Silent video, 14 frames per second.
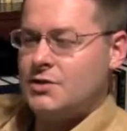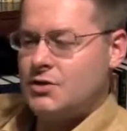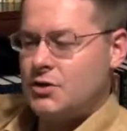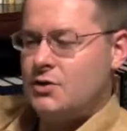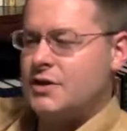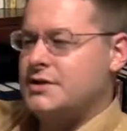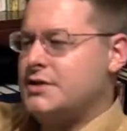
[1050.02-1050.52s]

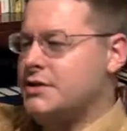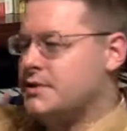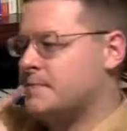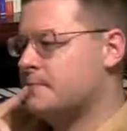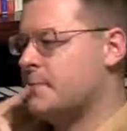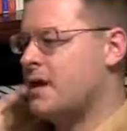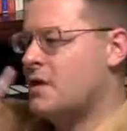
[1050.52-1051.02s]
Two
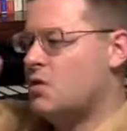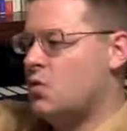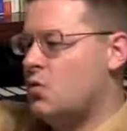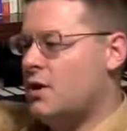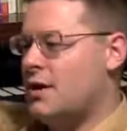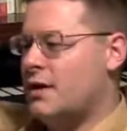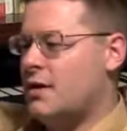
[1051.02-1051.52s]
questions.
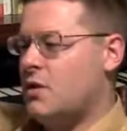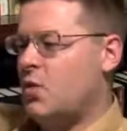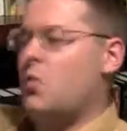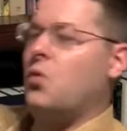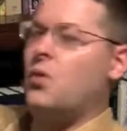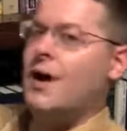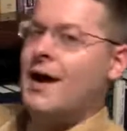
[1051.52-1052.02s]
One,
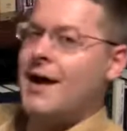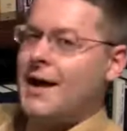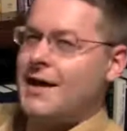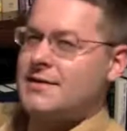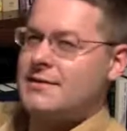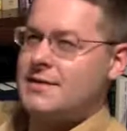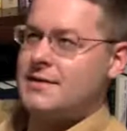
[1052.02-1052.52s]

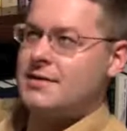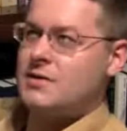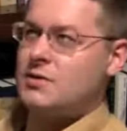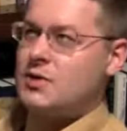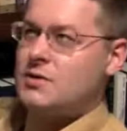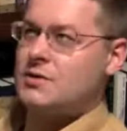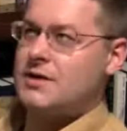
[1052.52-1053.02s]
why didn't
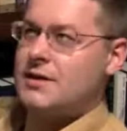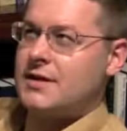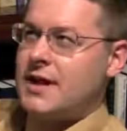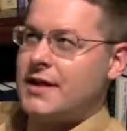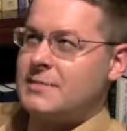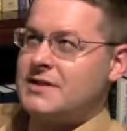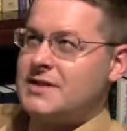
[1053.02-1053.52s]
the roasted
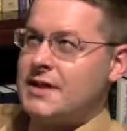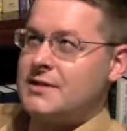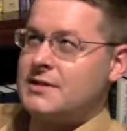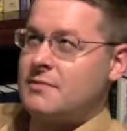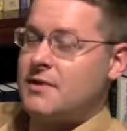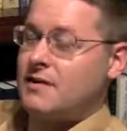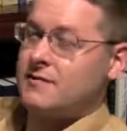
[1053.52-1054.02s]
lamb say
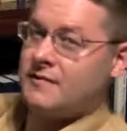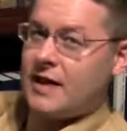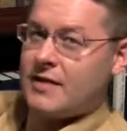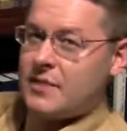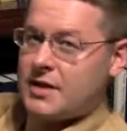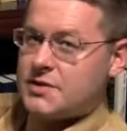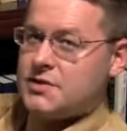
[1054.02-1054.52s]
something
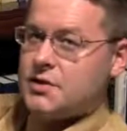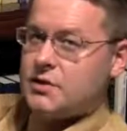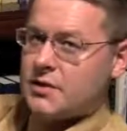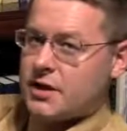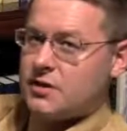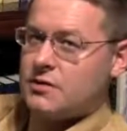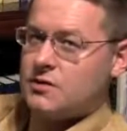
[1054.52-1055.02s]
five minutes
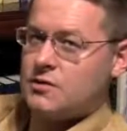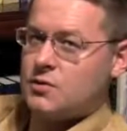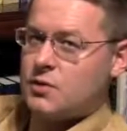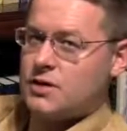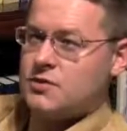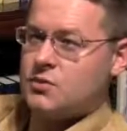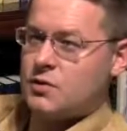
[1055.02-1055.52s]
earlier,
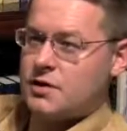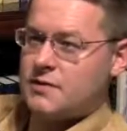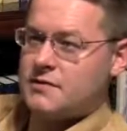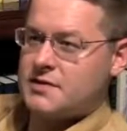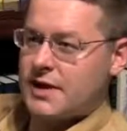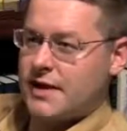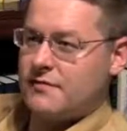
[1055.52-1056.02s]
which would
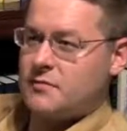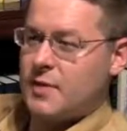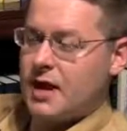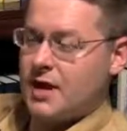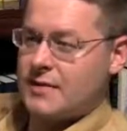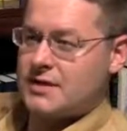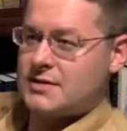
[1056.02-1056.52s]
have saved
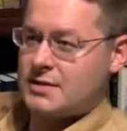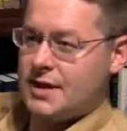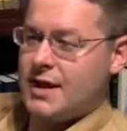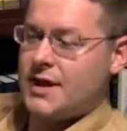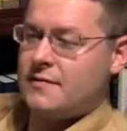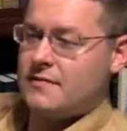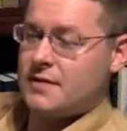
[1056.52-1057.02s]
Muhammad's
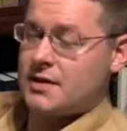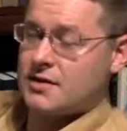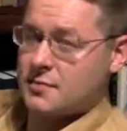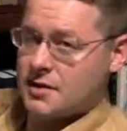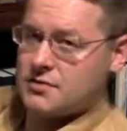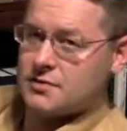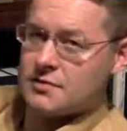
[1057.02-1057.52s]
life, not
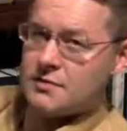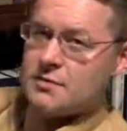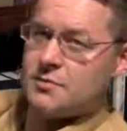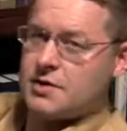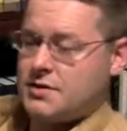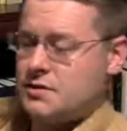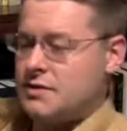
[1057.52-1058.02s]
to mention
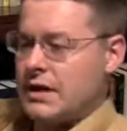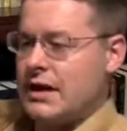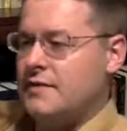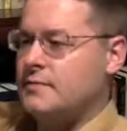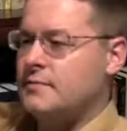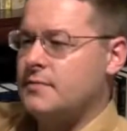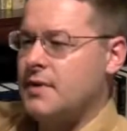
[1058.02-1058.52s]
Bishr's
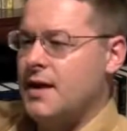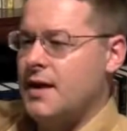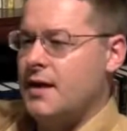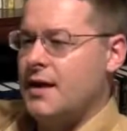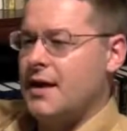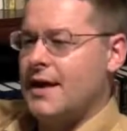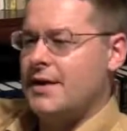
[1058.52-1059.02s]
life?
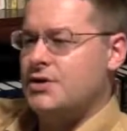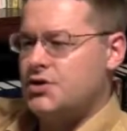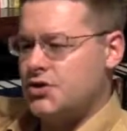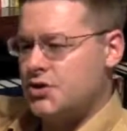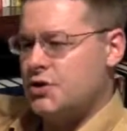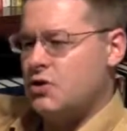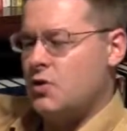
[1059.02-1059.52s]
And
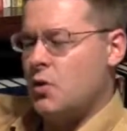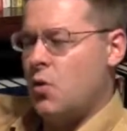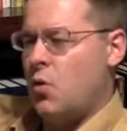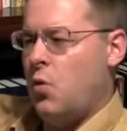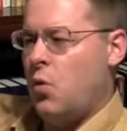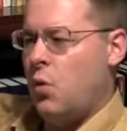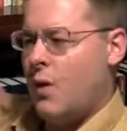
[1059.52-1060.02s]
two,
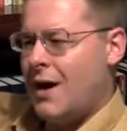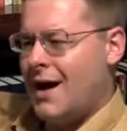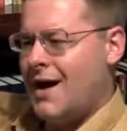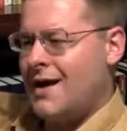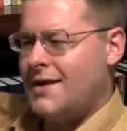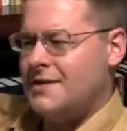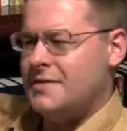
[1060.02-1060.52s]

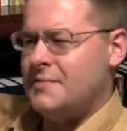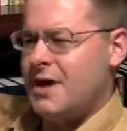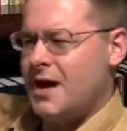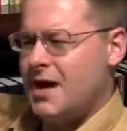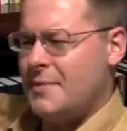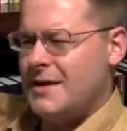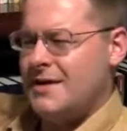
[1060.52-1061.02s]
why did
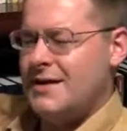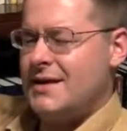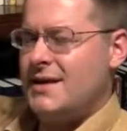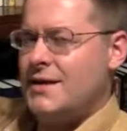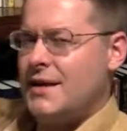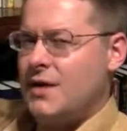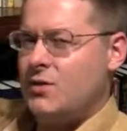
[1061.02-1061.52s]
Muhammad
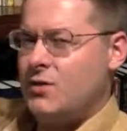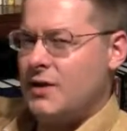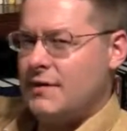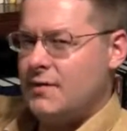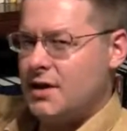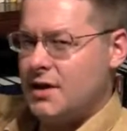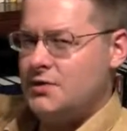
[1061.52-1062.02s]
need a
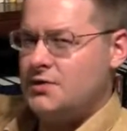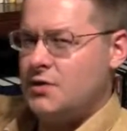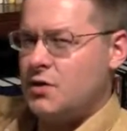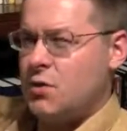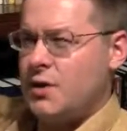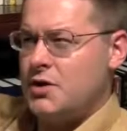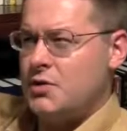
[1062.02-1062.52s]

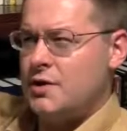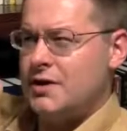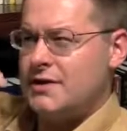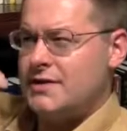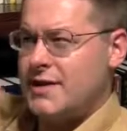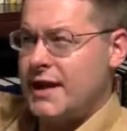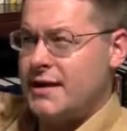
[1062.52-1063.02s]
revelation when you
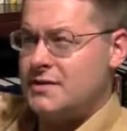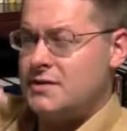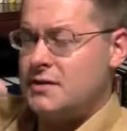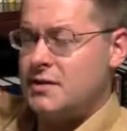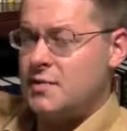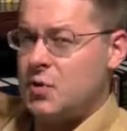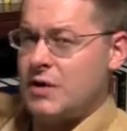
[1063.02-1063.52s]
could
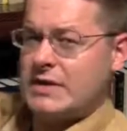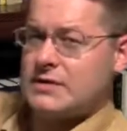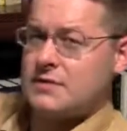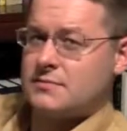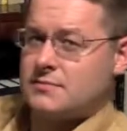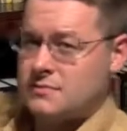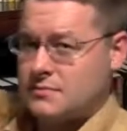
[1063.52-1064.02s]
taste the
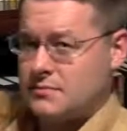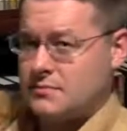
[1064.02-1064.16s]
poison?